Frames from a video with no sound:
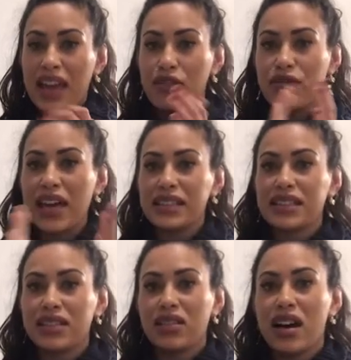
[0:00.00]
If that's
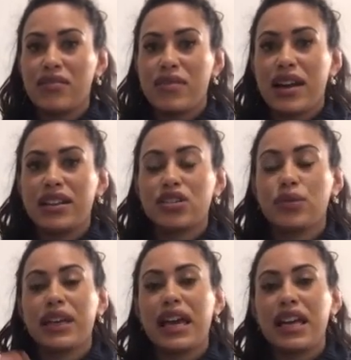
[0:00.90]
still unmanaged,
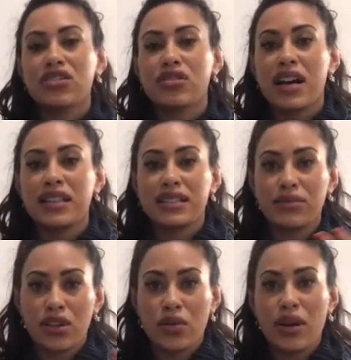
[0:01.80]
we can try
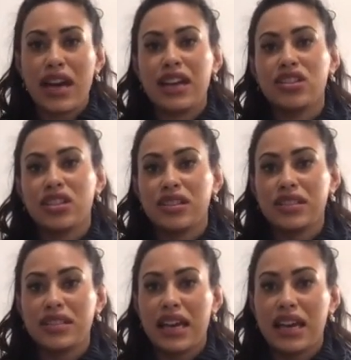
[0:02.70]
some newer
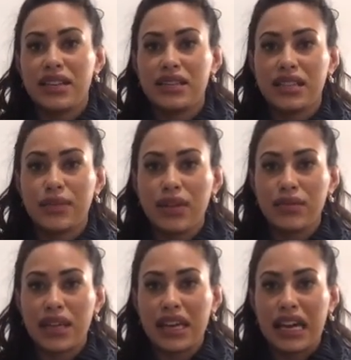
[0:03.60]
agents and some other
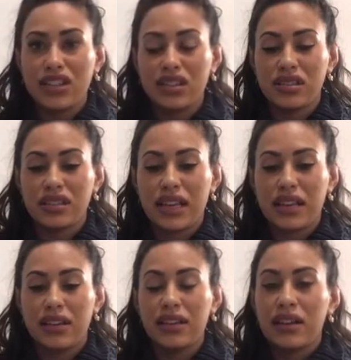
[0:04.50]
medications that
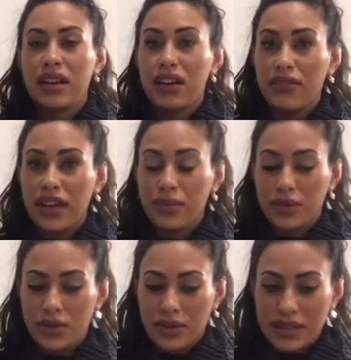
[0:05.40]
are available
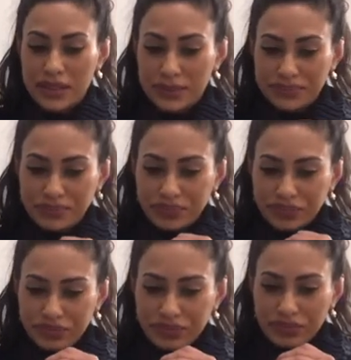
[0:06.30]
to us.
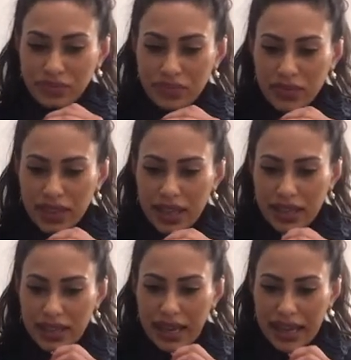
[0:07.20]

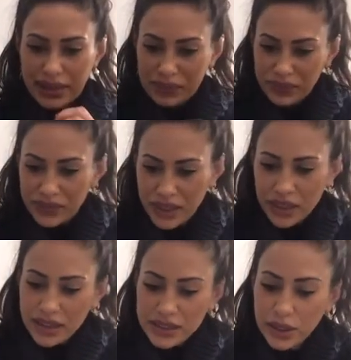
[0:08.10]
Okay,
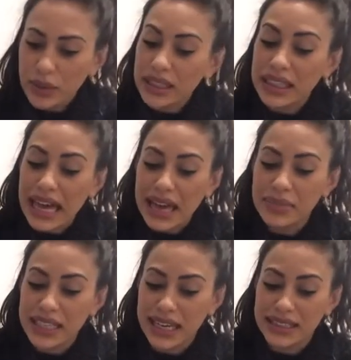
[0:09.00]
so what lab
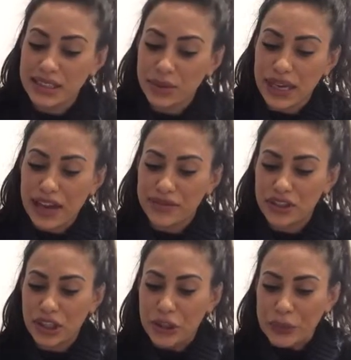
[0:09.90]
tests do we have to
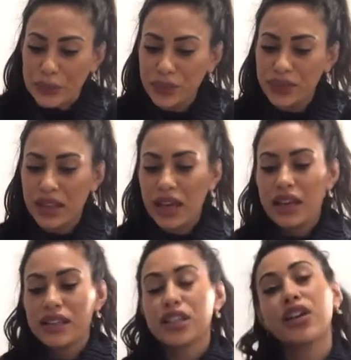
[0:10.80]
do?
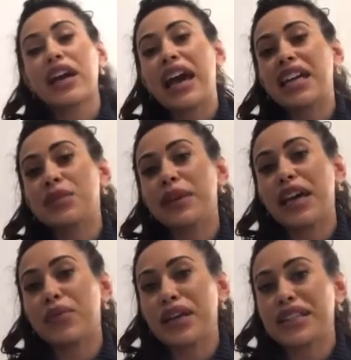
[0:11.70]
So a
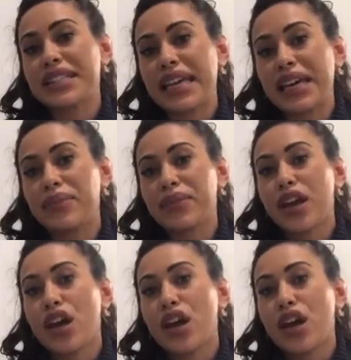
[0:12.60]
HbA1c.